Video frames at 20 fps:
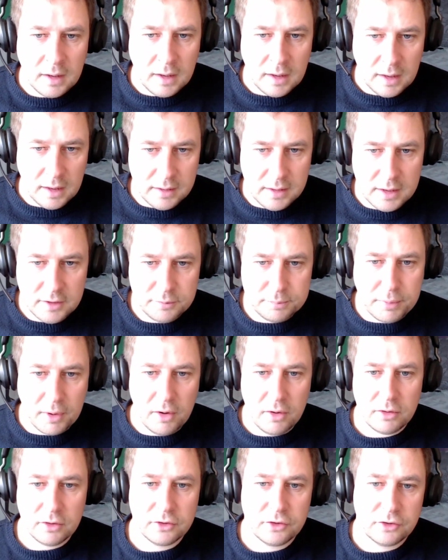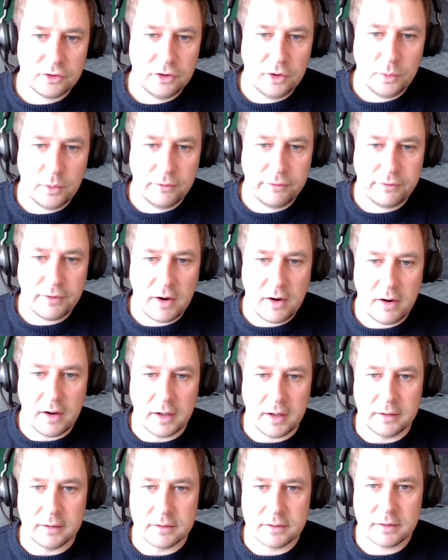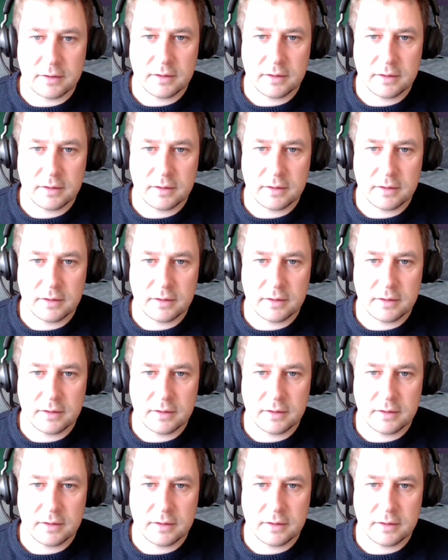In this box you will find